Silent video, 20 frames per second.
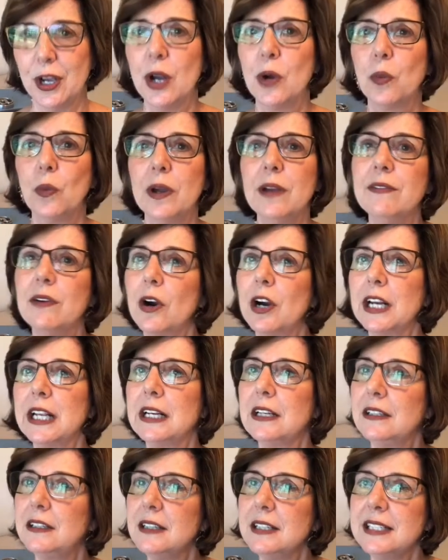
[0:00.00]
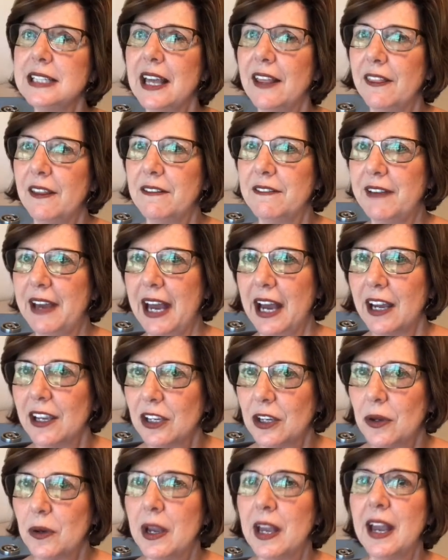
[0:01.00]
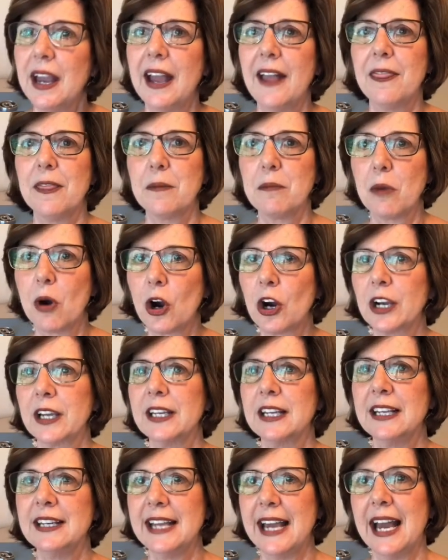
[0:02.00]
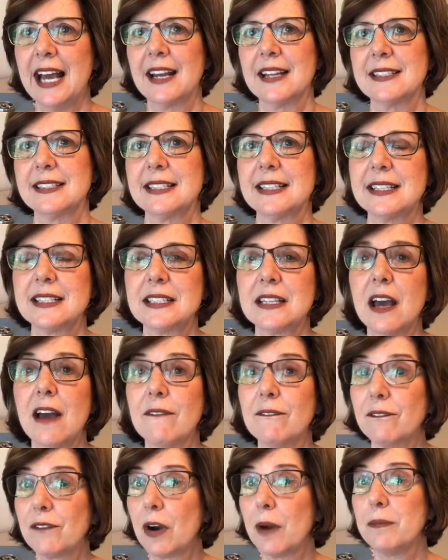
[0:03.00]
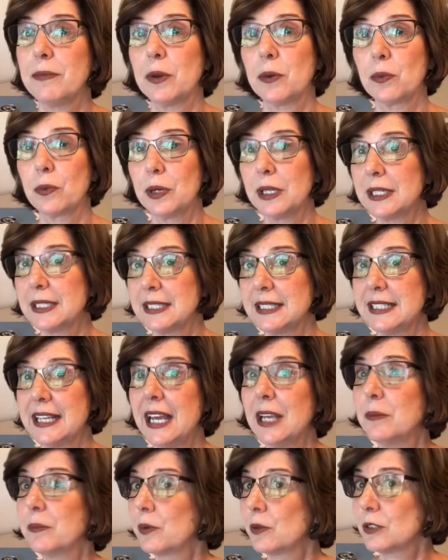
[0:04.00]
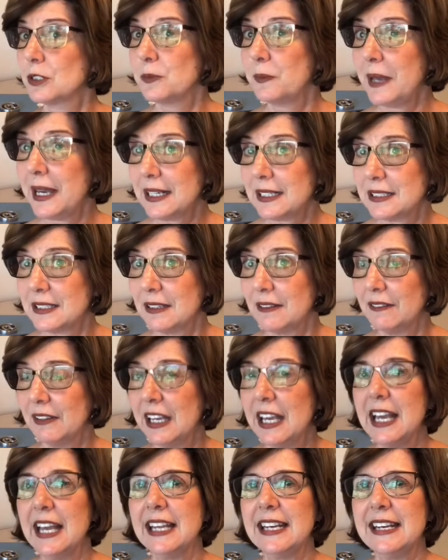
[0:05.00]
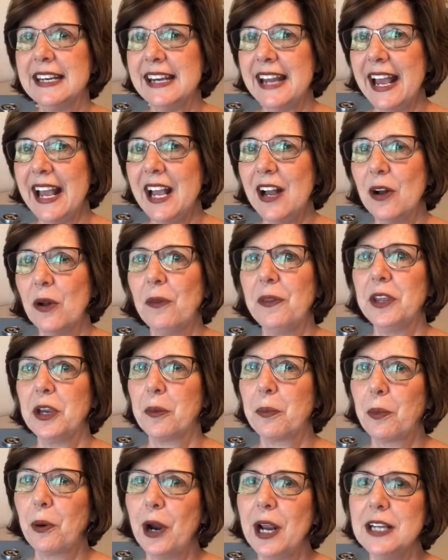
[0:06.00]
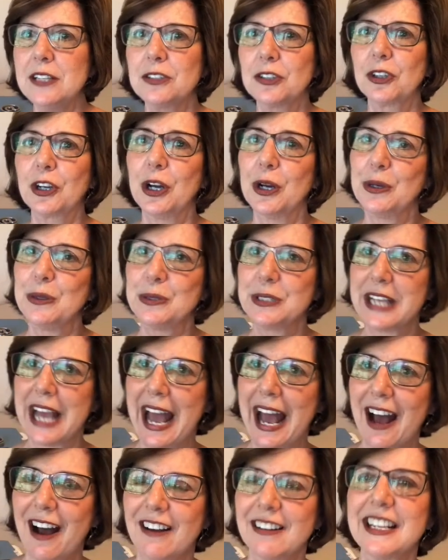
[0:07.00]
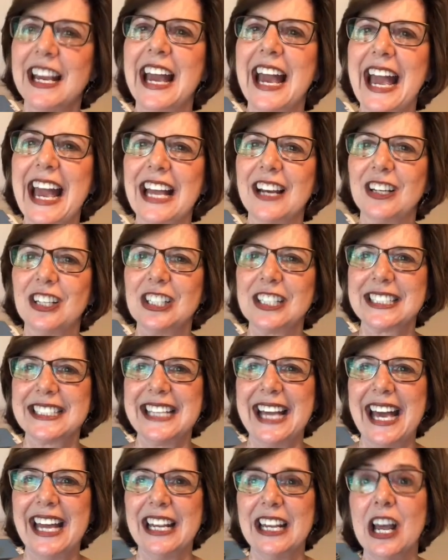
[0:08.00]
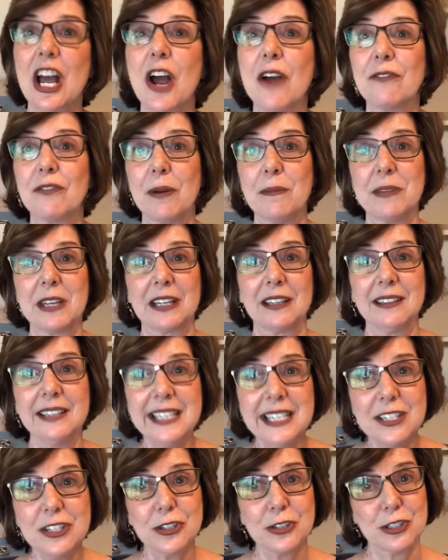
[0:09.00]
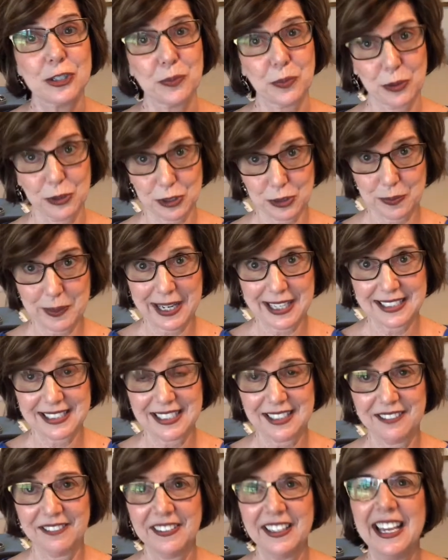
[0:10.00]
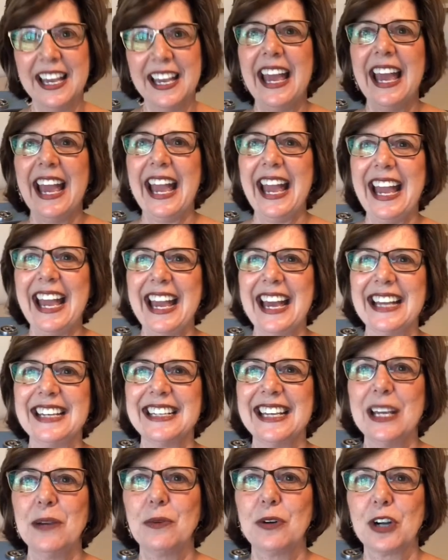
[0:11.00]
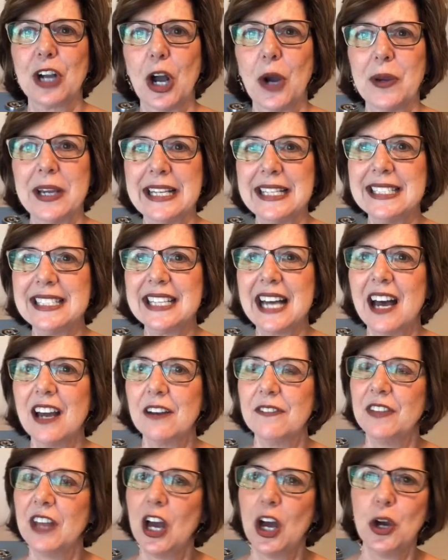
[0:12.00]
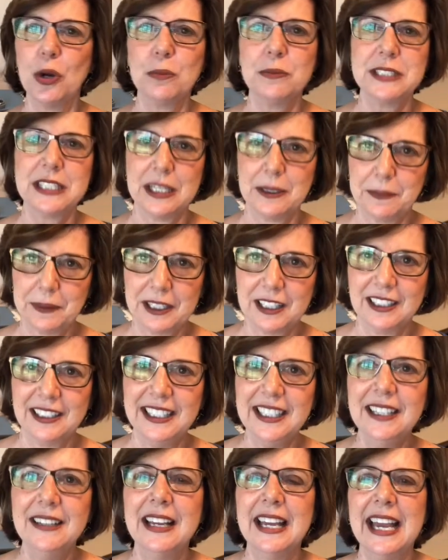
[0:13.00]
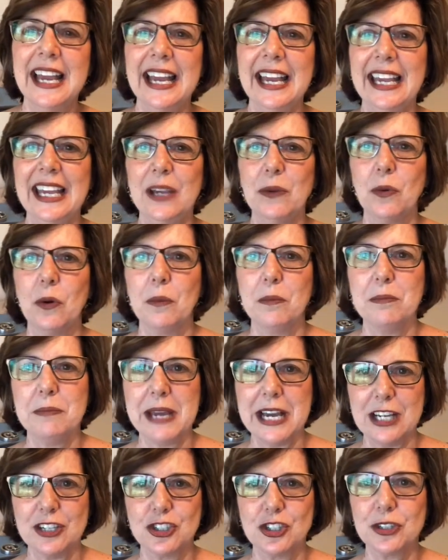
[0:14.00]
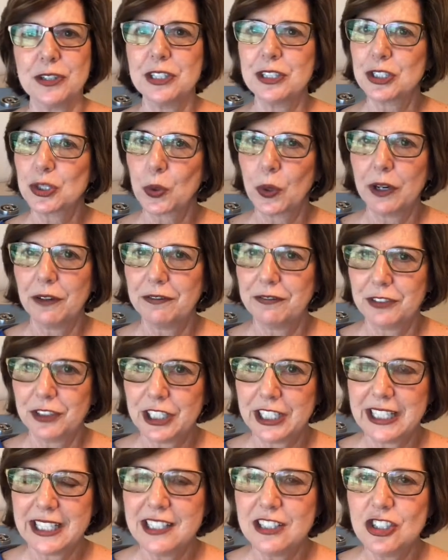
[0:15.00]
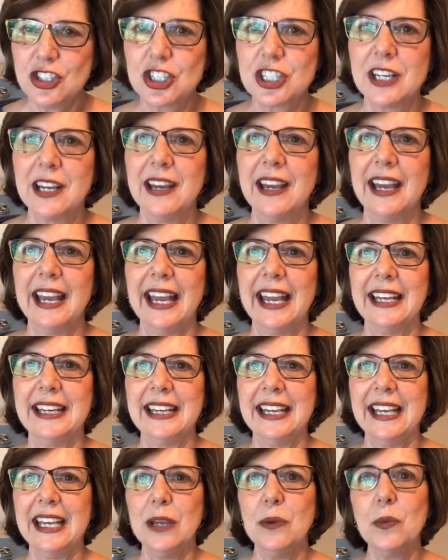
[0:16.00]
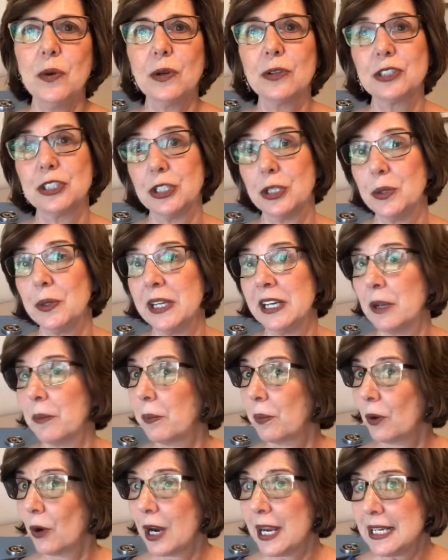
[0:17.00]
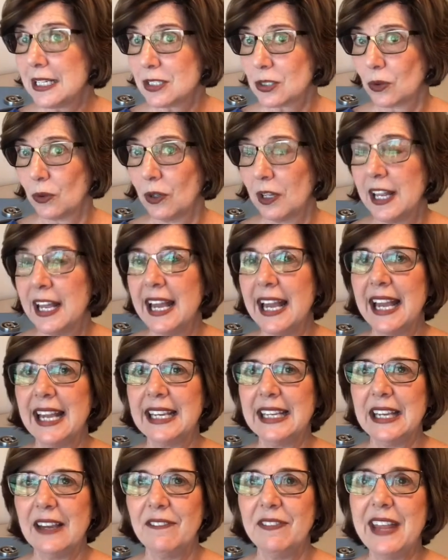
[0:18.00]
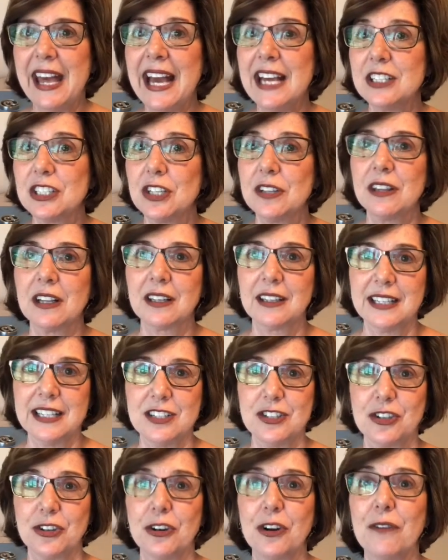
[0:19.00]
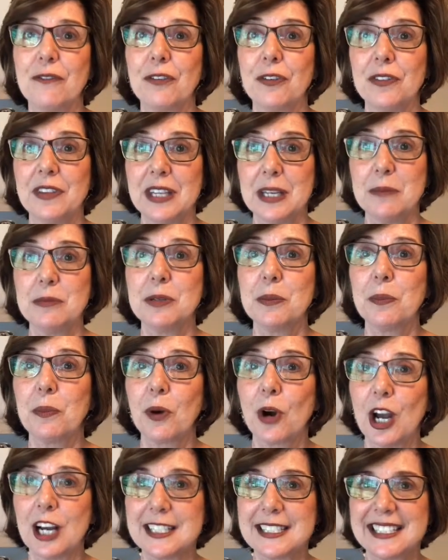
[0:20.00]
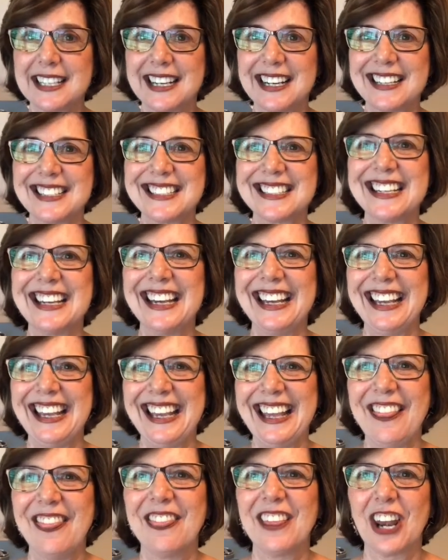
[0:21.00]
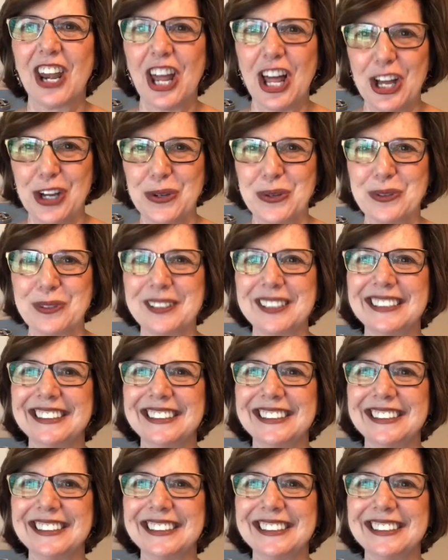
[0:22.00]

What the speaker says: We've already looked at the value and the market analysis from the real estate perspective. Now the appraiser goes out and looks at it from the lender's perspective, and he will go inside of the home typically. He will measure the square footage, and he will do an appraisal and give that to the lender for them to process in the loan.